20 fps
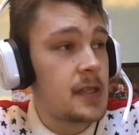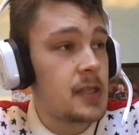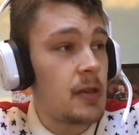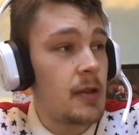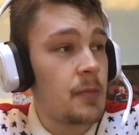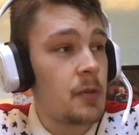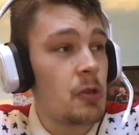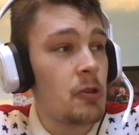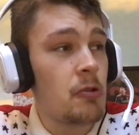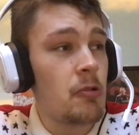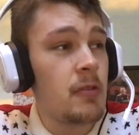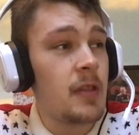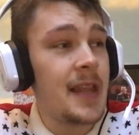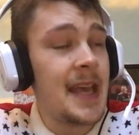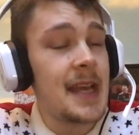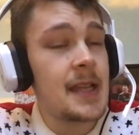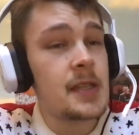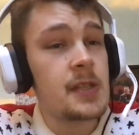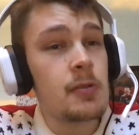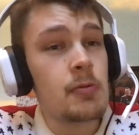So I'm going to go
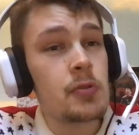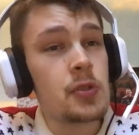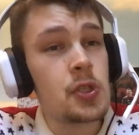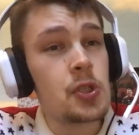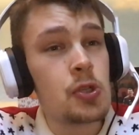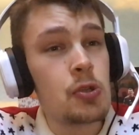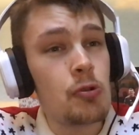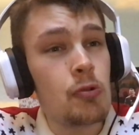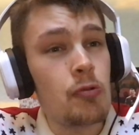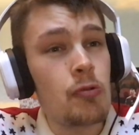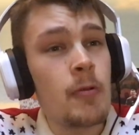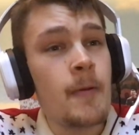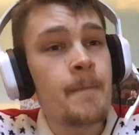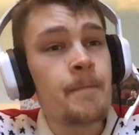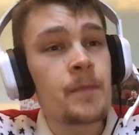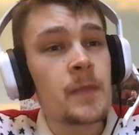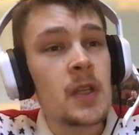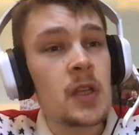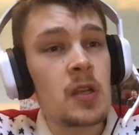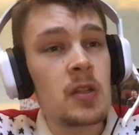Lazio 2,
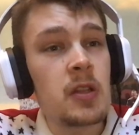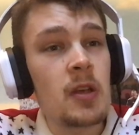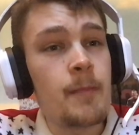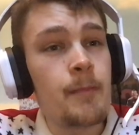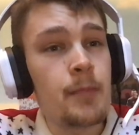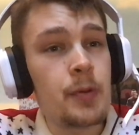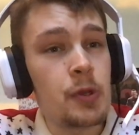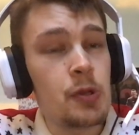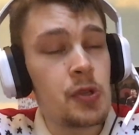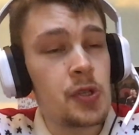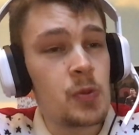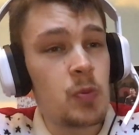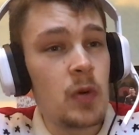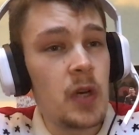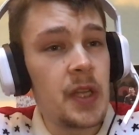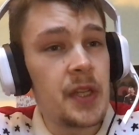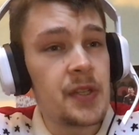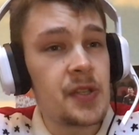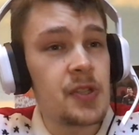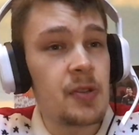Club Brugge 1.